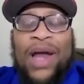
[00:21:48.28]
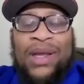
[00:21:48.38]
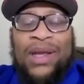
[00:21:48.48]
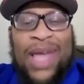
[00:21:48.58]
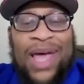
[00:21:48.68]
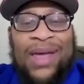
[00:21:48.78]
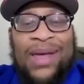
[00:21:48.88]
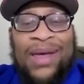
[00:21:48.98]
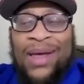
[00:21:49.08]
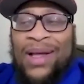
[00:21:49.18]
out of your
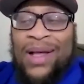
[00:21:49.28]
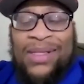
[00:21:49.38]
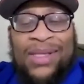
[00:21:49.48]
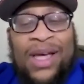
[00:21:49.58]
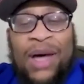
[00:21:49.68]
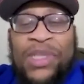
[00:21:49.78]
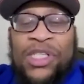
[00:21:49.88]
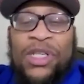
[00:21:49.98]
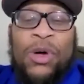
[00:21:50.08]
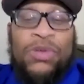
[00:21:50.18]
day to come and
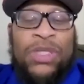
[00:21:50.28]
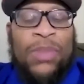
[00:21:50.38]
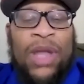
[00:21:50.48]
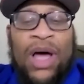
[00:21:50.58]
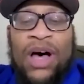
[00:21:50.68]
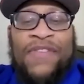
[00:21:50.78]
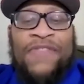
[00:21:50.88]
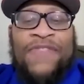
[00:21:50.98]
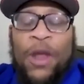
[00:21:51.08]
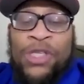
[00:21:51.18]
show some love
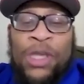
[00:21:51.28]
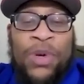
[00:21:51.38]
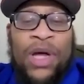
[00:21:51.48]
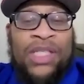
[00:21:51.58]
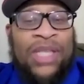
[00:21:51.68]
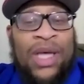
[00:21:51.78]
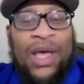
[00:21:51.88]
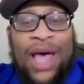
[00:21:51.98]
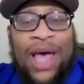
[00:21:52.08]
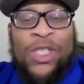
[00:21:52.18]
and fellowship with us
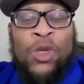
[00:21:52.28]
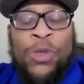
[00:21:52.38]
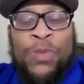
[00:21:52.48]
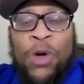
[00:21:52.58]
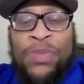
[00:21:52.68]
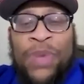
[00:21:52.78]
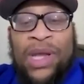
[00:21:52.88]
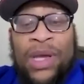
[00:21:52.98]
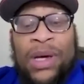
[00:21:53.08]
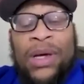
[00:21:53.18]
at Super Sports
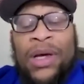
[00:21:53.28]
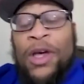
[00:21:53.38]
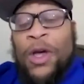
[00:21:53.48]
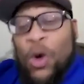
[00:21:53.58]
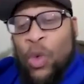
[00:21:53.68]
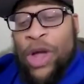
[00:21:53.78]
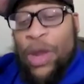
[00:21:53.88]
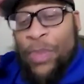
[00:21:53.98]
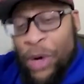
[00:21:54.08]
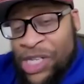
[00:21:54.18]
Media. We
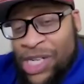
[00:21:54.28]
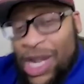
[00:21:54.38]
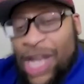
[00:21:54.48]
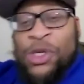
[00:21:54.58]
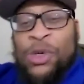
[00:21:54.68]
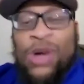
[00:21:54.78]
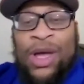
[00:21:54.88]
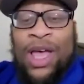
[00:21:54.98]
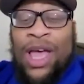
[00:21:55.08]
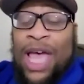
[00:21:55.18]
appreciate you,
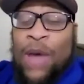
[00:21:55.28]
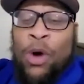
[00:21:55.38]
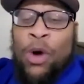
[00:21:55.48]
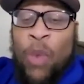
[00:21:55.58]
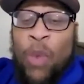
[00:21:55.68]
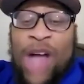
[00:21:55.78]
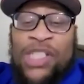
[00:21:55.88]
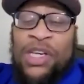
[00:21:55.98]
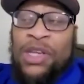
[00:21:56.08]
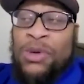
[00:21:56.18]
and we'll be
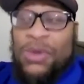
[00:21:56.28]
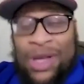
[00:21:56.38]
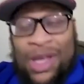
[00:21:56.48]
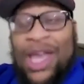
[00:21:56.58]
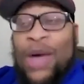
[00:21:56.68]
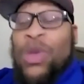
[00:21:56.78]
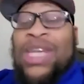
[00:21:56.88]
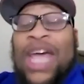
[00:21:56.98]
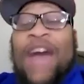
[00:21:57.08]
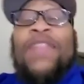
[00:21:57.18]
watching you, and
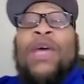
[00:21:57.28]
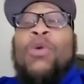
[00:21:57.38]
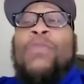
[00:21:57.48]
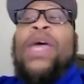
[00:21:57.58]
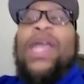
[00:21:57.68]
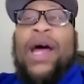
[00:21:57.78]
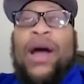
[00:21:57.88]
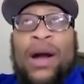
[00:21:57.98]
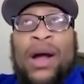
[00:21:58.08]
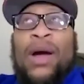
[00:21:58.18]
we definitely will be
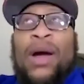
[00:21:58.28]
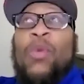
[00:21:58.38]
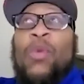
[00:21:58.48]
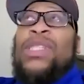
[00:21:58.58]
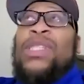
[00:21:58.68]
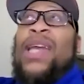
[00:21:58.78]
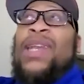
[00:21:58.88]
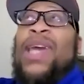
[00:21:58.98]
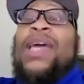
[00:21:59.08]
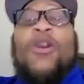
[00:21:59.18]
there. What's that
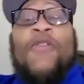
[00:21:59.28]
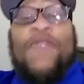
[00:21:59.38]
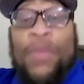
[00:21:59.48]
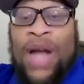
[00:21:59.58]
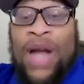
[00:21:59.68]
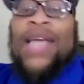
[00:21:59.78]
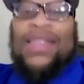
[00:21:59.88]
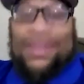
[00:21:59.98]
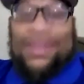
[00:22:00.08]
date? November 9th.